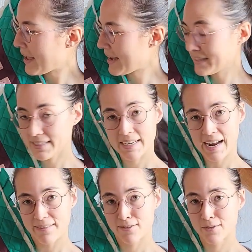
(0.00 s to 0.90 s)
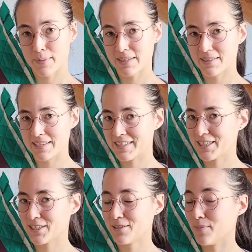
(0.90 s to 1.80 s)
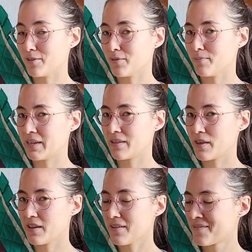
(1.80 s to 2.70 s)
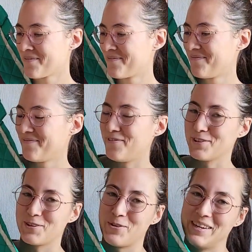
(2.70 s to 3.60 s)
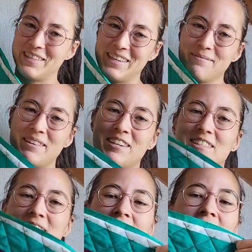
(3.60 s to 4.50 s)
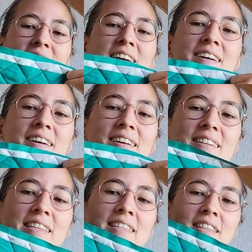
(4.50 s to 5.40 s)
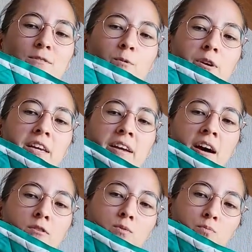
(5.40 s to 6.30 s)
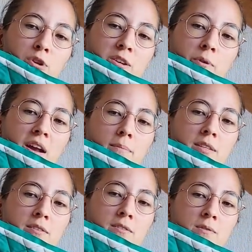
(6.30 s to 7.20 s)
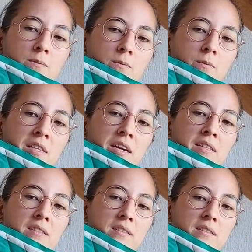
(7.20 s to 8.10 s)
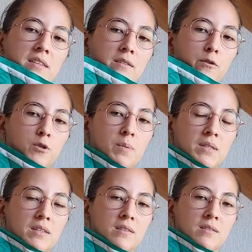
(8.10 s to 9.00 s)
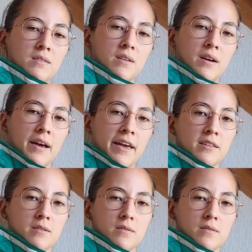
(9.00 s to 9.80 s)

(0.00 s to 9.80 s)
I still haven't made a decision about the big thing for the quilting, because this is working out pretty well, because when I did those pieces I had